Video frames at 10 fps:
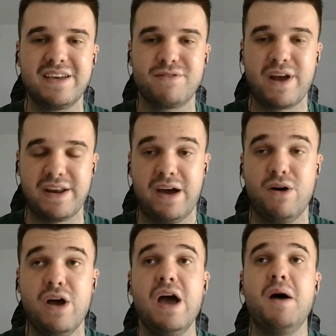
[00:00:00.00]
I can give right
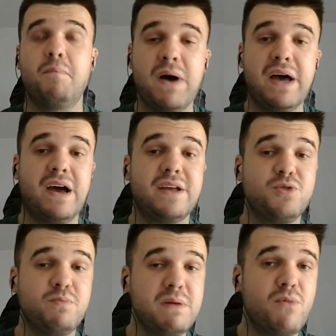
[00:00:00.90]
now.
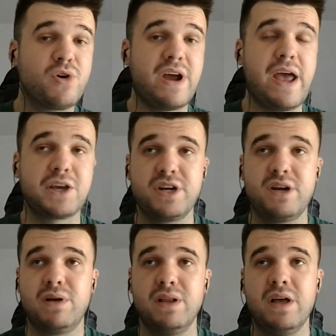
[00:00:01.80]
But to be more
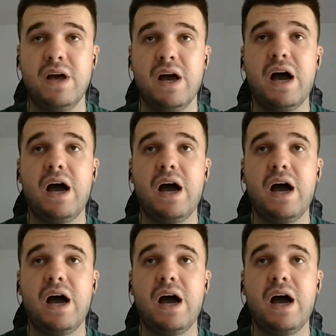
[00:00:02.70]
actionable,